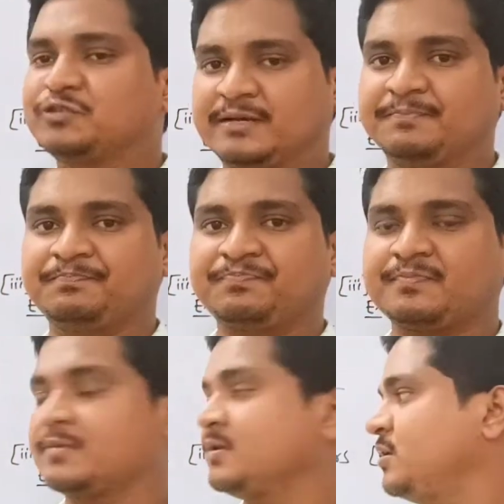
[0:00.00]
them
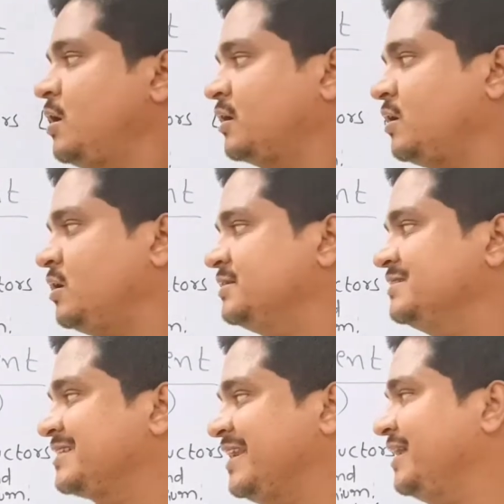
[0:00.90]
are called
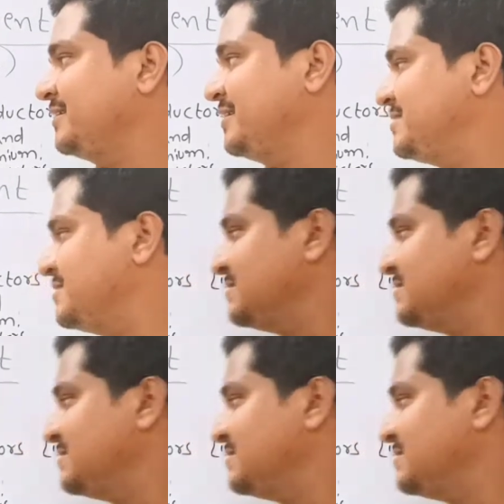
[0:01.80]
conductors,